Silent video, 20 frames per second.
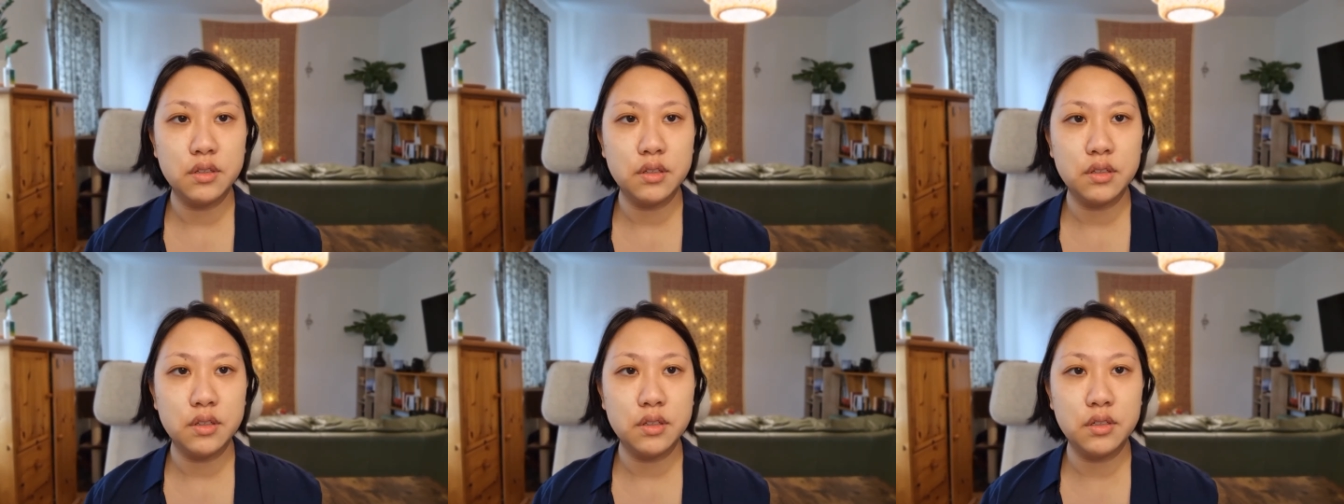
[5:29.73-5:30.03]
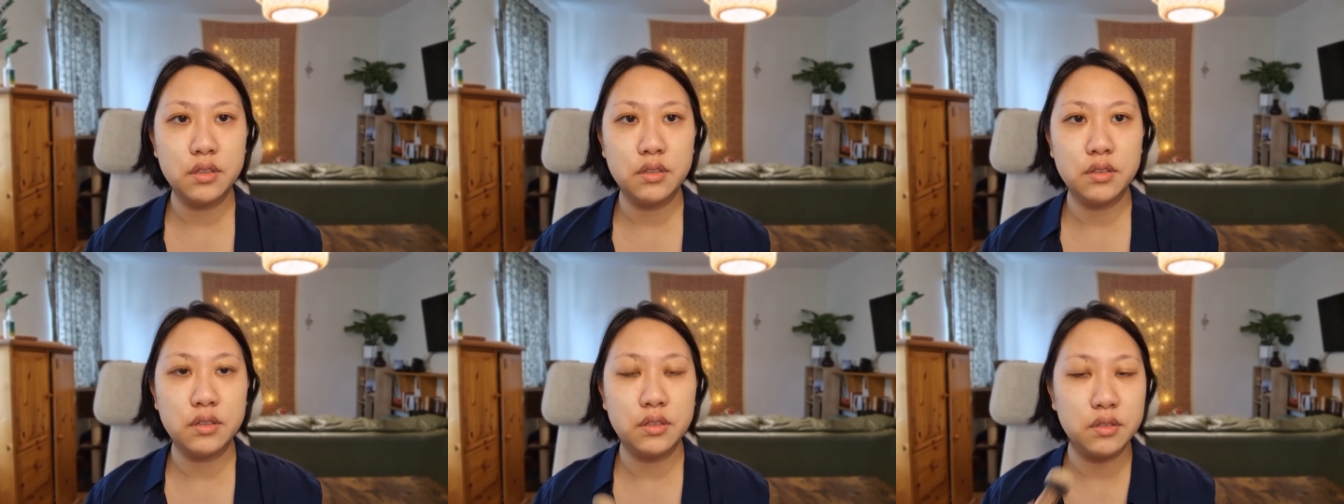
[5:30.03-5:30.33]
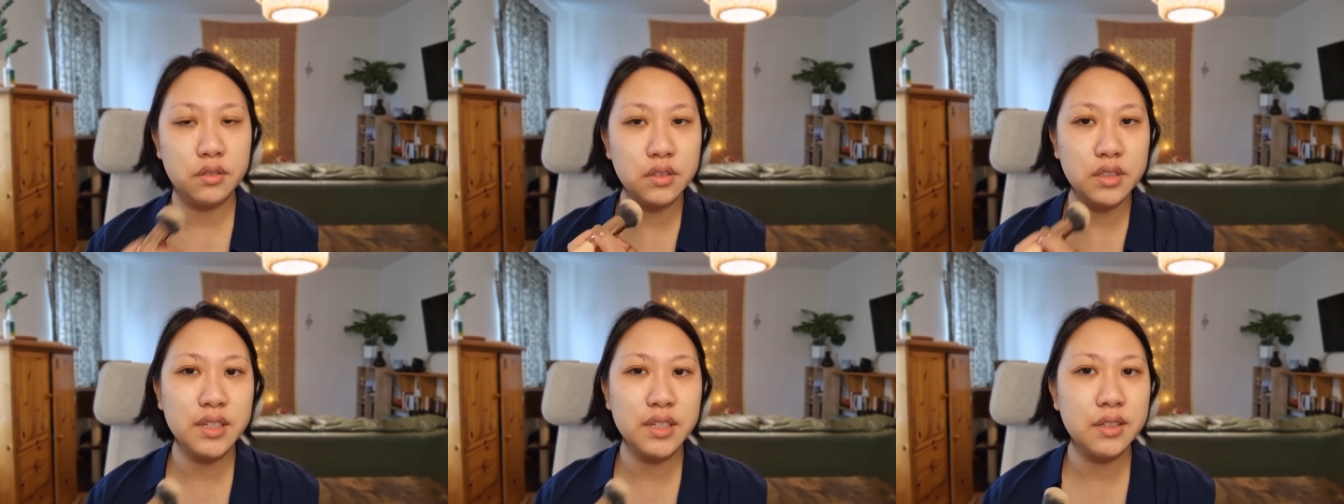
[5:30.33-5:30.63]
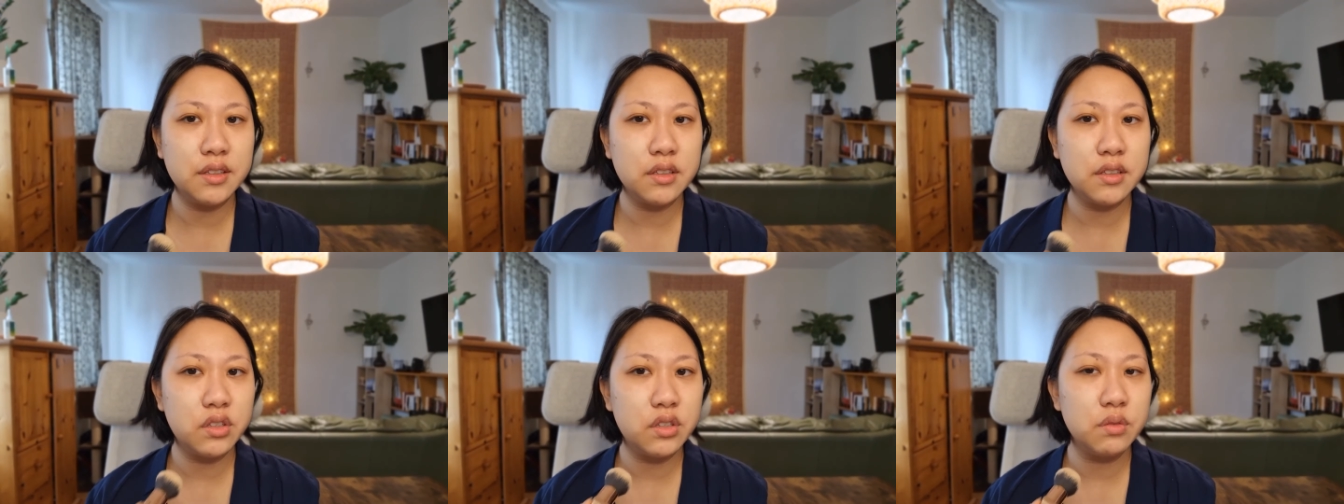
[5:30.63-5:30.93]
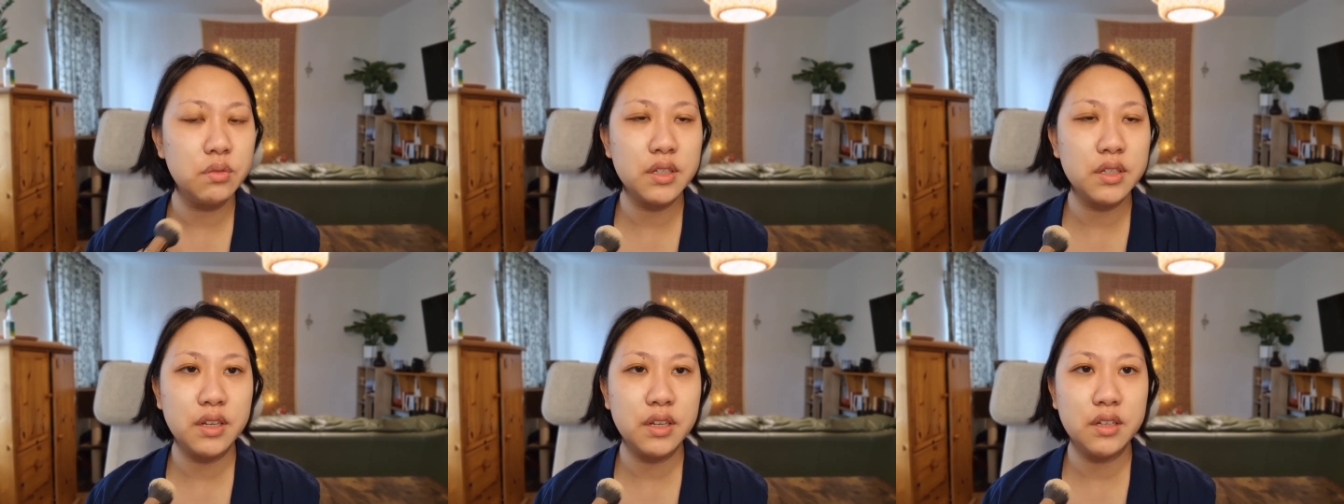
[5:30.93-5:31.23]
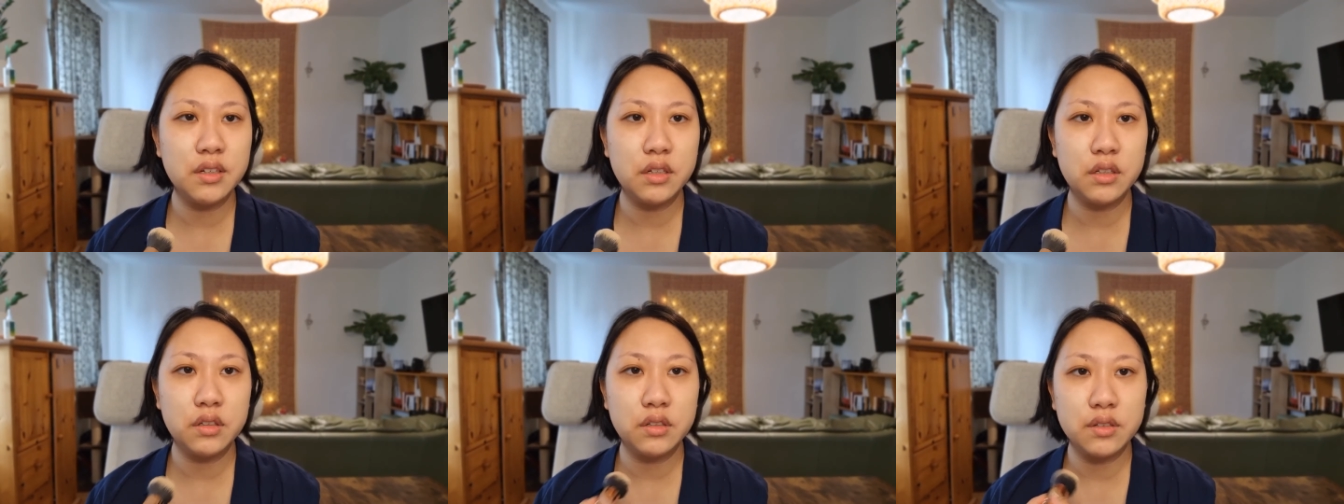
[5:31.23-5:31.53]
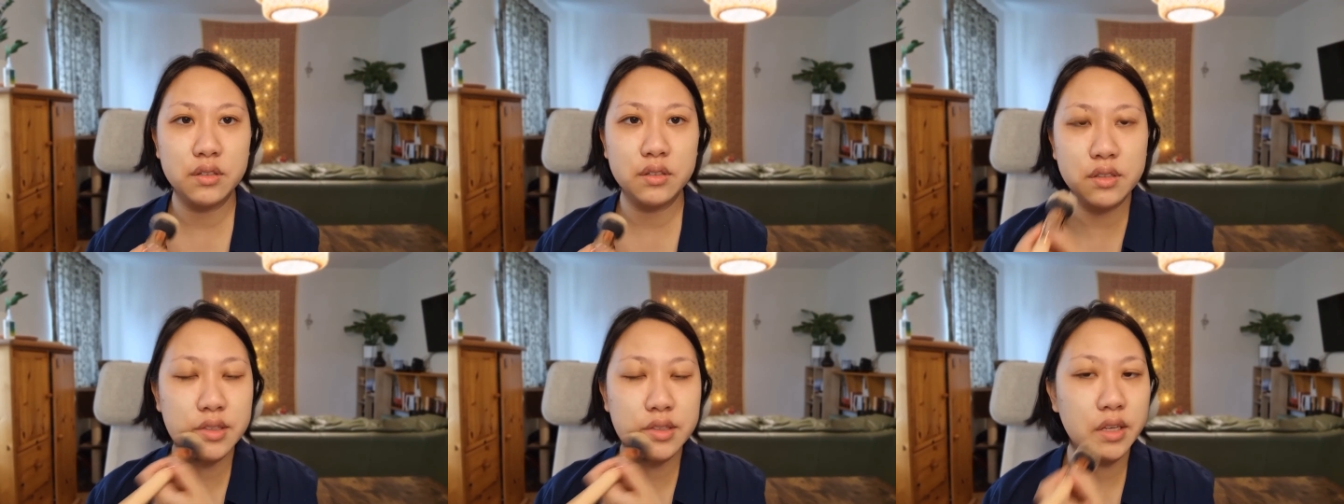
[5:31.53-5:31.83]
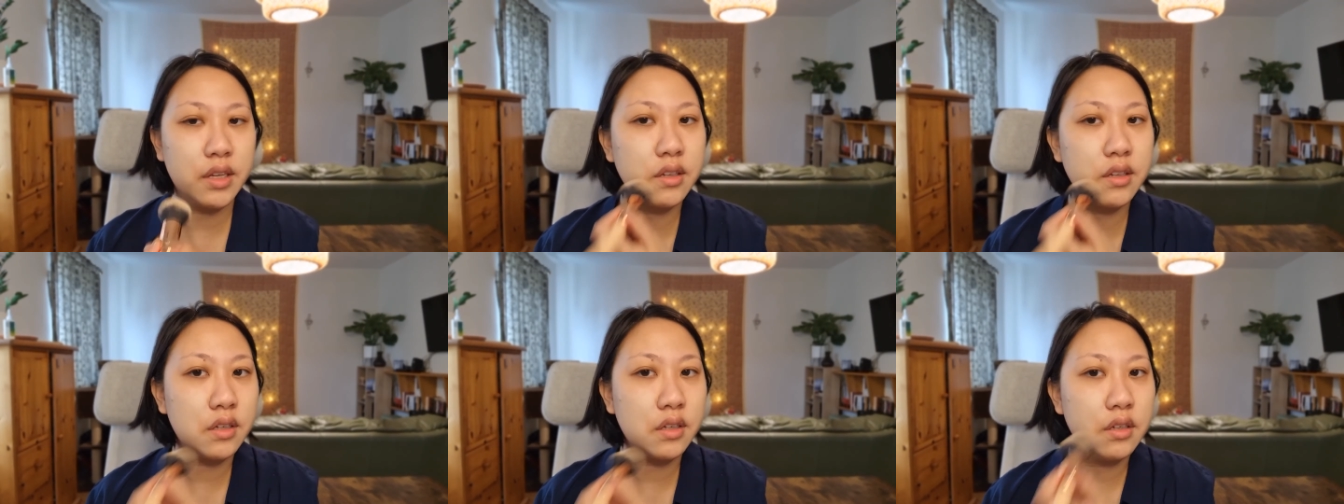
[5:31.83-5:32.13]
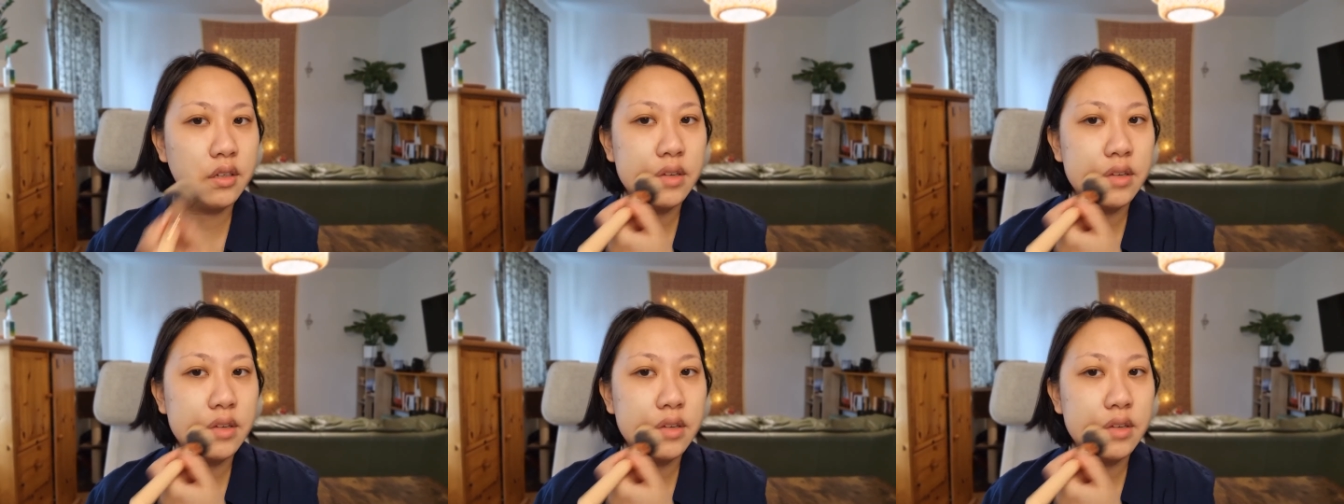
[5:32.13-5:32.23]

I don't know. Yeah, this one kind of looks like...